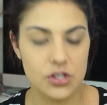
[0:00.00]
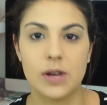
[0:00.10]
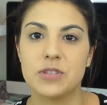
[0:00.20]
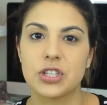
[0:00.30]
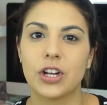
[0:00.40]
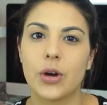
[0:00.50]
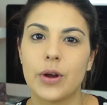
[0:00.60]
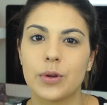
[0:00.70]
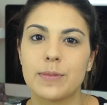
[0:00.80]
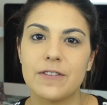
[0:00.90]
so I'm just gonna go
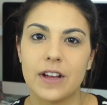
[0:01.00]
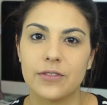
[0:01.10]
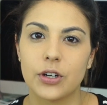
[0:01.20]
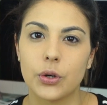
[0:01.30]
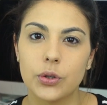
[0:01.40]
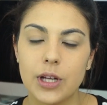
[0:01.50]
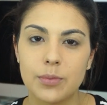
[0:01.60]
in with my favorite Hoola